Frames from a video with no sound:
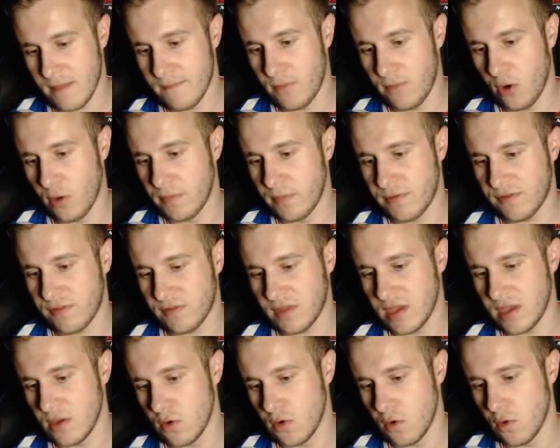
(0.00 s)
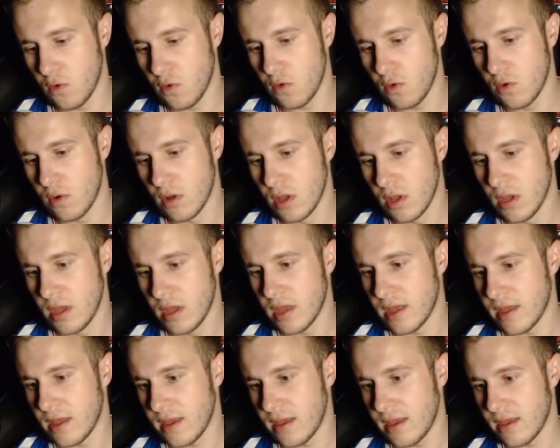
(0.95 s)
Bob Steele,
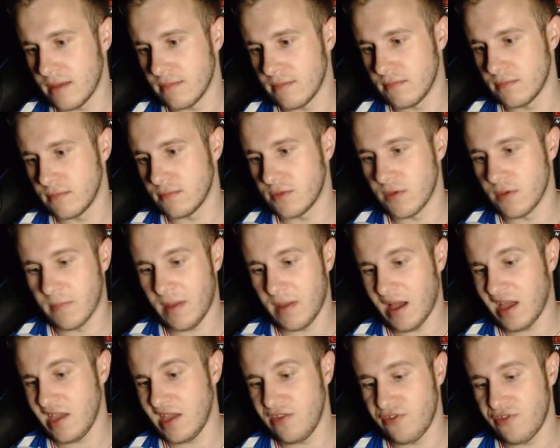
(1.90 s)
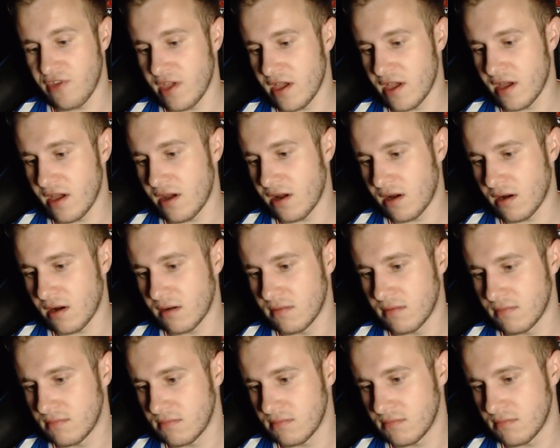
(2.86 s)
Dubai JR,